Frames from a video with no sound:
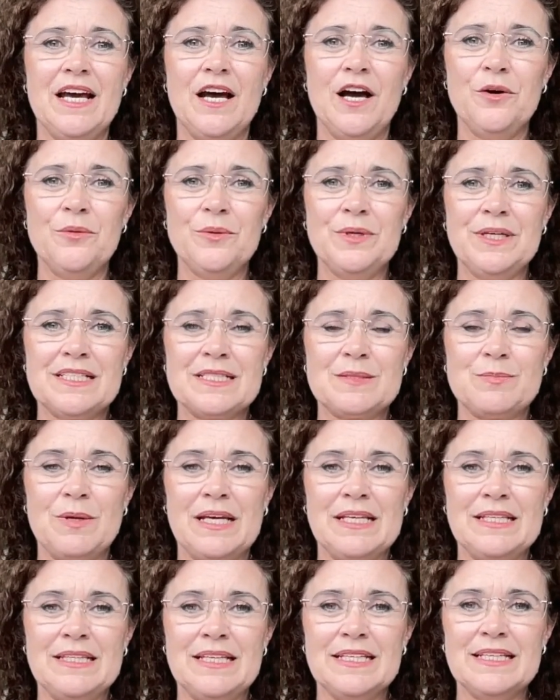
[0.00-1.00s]
Owen
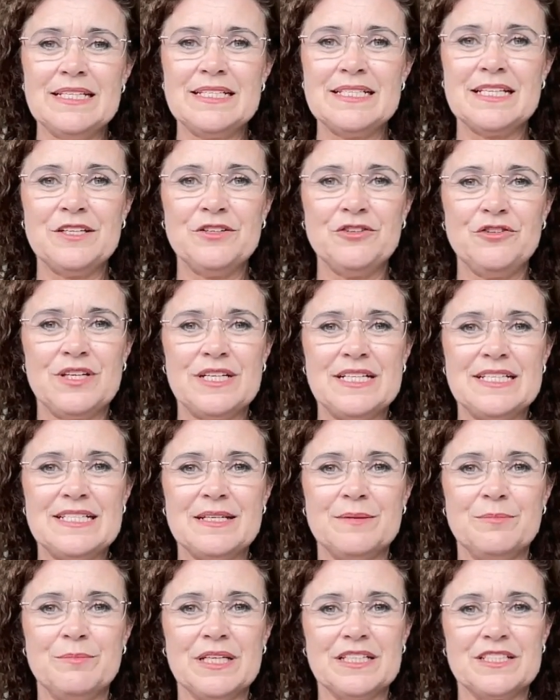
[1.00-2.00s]
explained that this increase
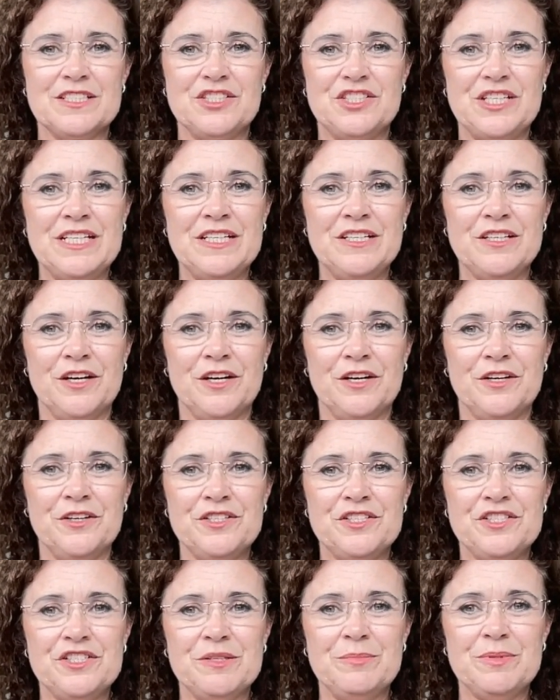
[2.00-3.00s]
in mixed gender
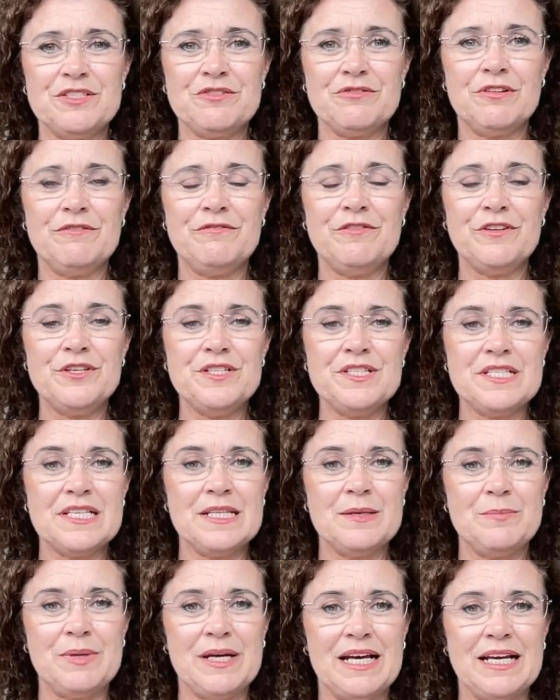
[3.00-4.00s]
ownership is a reverse of
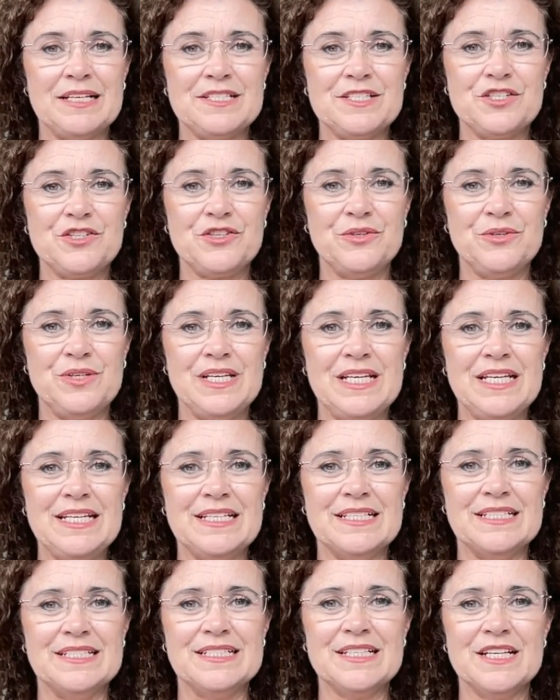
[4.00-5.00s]
the past 2
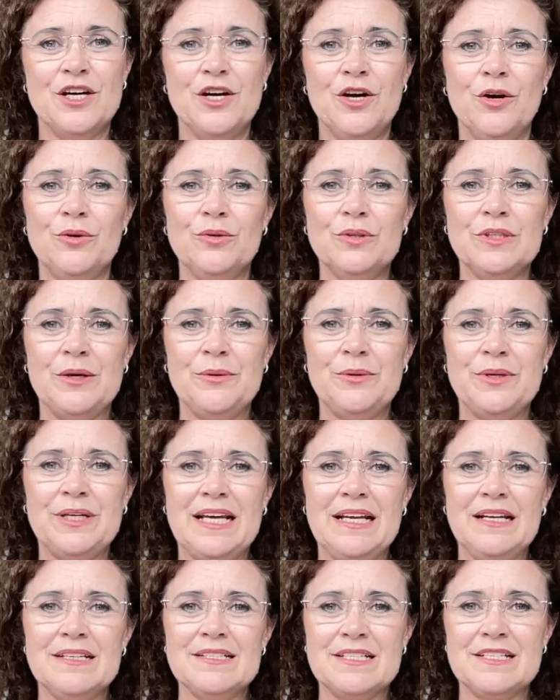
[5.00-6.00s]
years, although
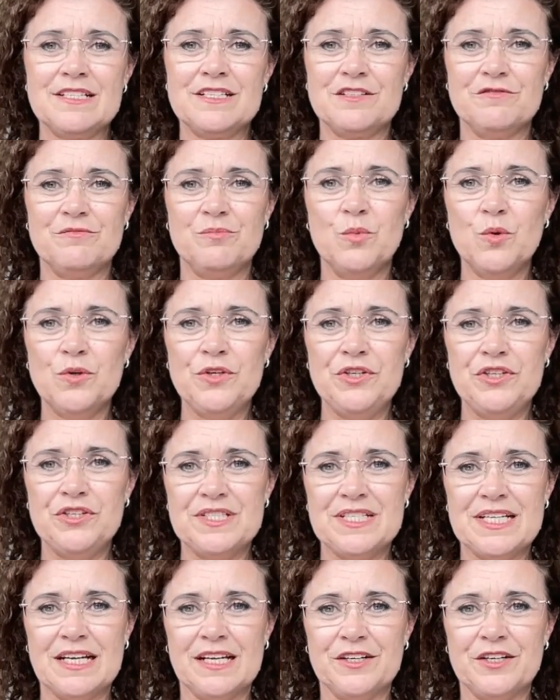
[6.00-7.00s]
analysis of more New
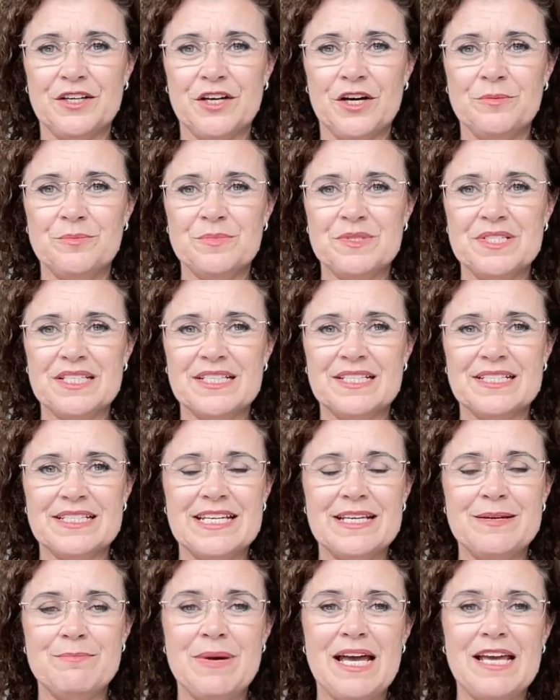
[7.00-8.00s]
Zealand homes this
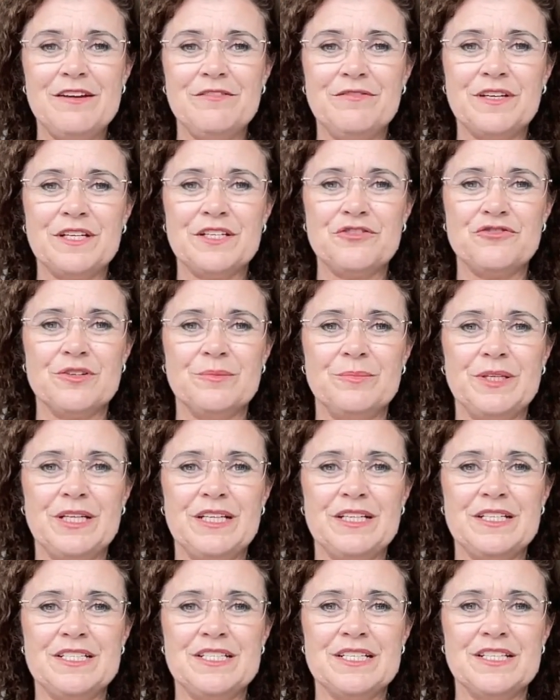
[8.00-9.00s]
year may have
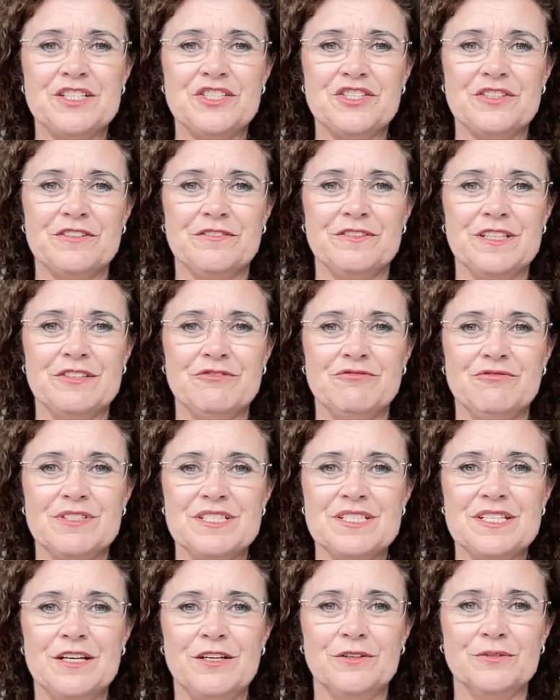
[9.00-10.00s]
contributed to the shift in
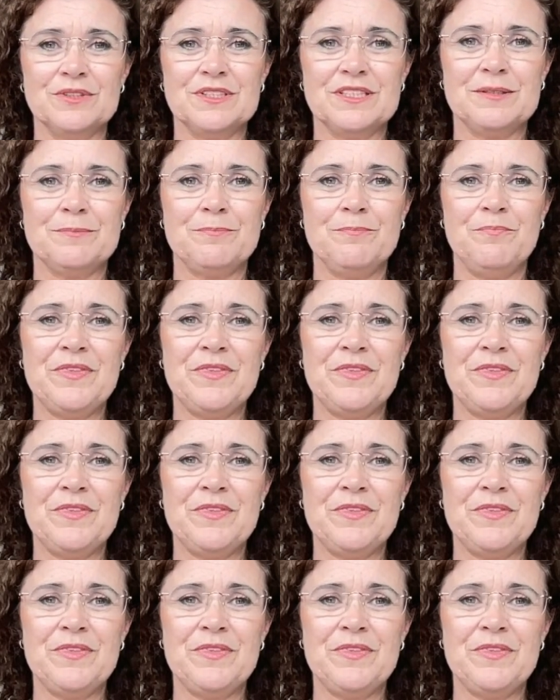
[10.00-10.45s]
results.